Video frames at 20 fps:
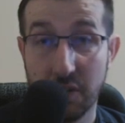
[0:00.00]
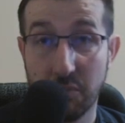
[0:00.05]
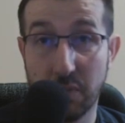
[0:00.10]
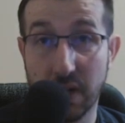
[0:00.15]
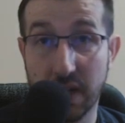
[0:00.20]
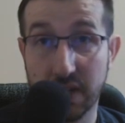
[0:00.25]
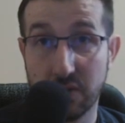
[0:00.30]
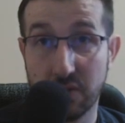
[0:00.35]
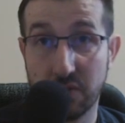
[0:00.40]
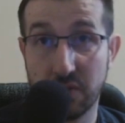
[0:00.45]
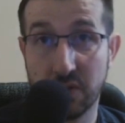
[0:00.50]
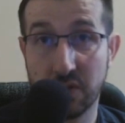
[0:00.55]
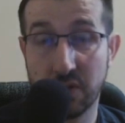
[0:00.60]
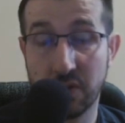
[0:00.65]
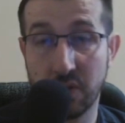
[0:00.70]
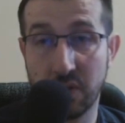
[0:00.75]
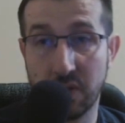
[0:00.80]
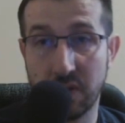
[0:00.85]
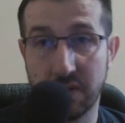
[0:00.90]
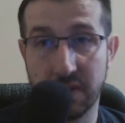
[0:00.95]
but
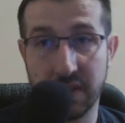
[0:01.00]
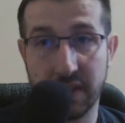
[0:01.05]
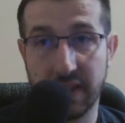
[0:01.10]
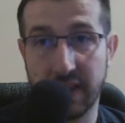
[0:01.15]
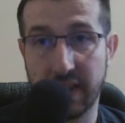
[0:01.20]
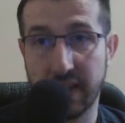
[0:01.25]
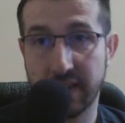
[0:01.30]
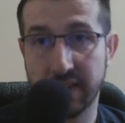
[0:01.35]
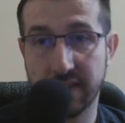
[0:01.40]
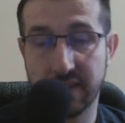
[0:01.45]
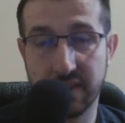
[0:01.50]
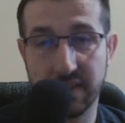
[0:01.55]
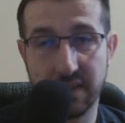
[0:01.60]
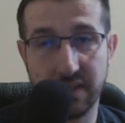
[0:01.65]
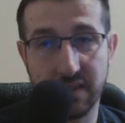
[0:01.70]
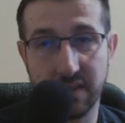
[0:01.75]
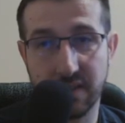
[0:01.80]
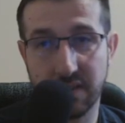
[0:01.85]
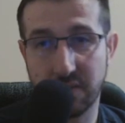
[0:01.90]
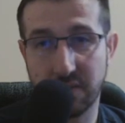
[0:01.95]
overall, yeah, this
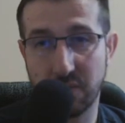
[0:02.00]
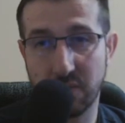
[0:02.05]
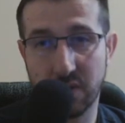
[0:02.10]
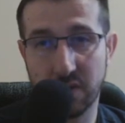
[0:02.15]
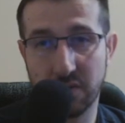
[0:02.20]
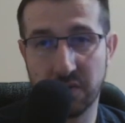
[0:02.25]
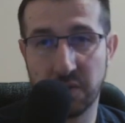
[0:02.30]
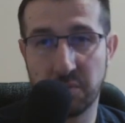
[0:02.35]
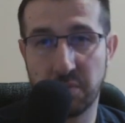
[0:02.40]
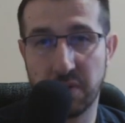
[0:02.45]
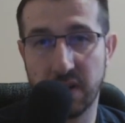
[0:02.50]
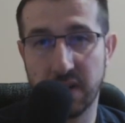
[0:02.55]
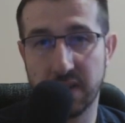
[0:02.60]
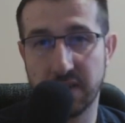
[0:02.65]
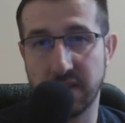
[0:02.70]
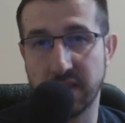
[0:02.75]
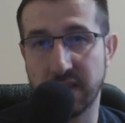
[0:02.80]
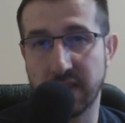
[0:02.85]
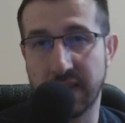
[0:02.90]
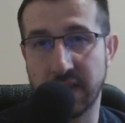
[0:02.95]
is one of the
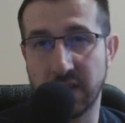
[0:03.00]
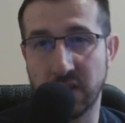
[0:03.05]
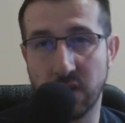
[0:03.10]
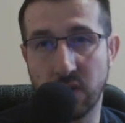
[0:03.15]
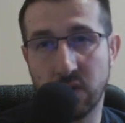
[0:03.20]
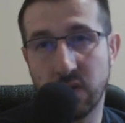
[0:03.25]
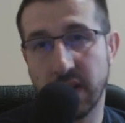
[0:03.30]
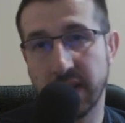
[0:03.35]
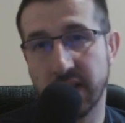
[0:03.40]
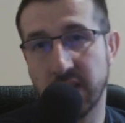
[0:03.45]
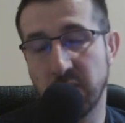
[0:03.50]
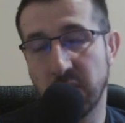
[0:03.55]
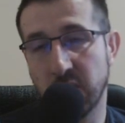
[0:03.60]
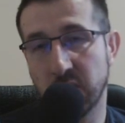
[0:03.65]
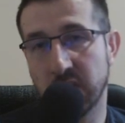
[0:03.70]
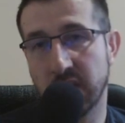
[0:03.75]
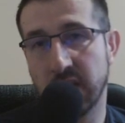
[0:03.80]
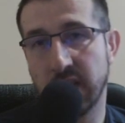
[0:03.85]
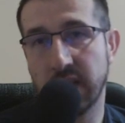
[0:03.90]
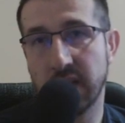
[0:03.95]
parts that I don't like
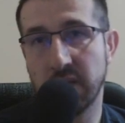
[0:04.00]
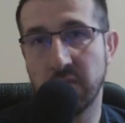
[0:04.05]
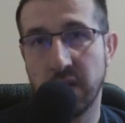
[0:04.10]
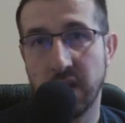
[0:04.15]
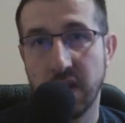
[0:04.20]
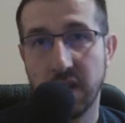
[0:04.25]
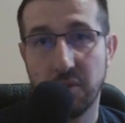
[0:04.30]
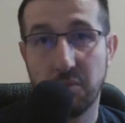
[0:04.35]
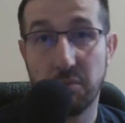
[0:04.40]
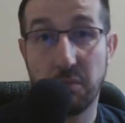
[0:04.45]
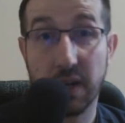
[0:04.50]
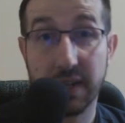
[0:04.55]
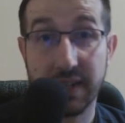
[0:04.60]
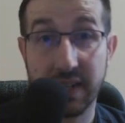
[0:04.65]
about the game, but